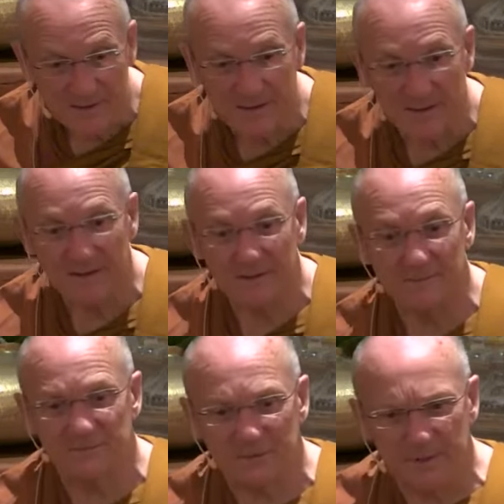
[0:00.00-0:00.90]

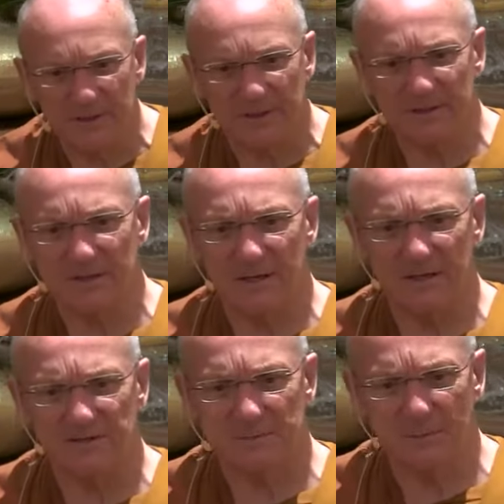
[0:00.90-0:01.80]
But I think
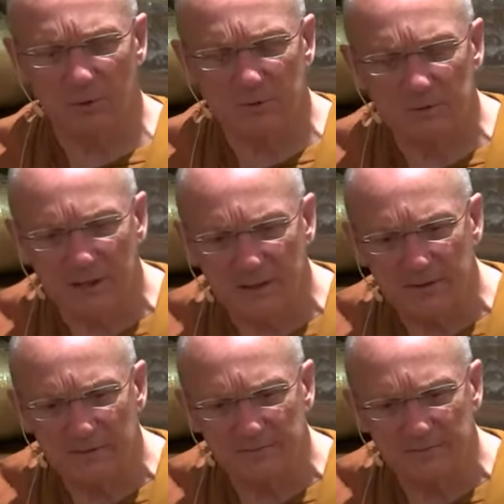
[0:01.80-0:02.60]
it's important to have that